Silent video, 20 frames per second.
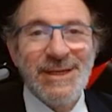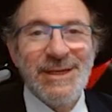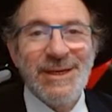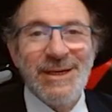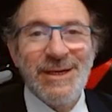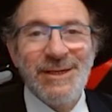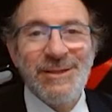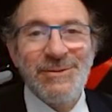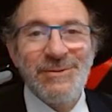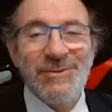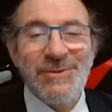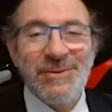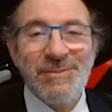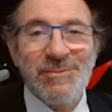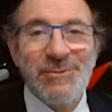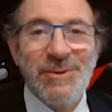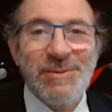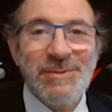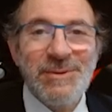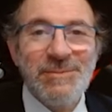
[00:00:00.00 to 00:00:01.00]
Hello, the
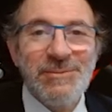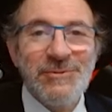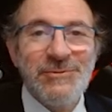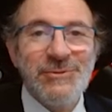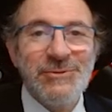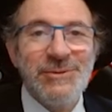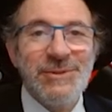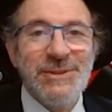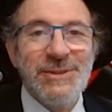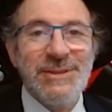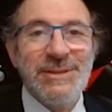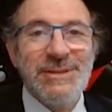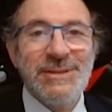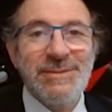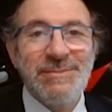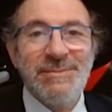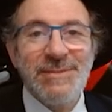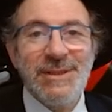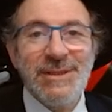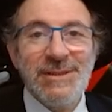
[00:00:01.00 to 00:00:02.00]
problem of today is a
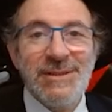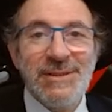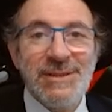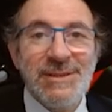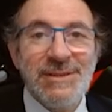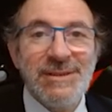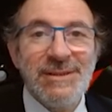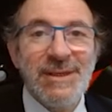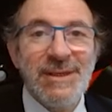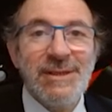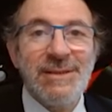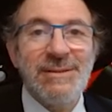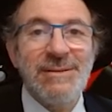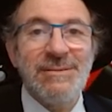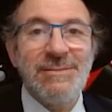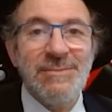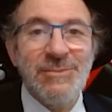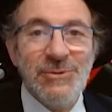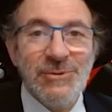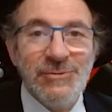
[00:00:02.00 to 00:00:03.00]
mate in
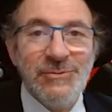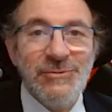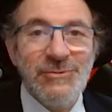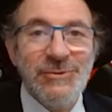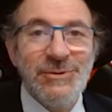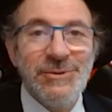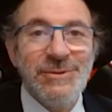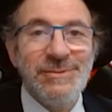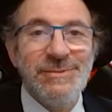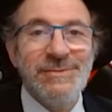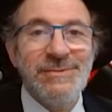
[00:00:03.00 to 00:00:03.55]
9 moves.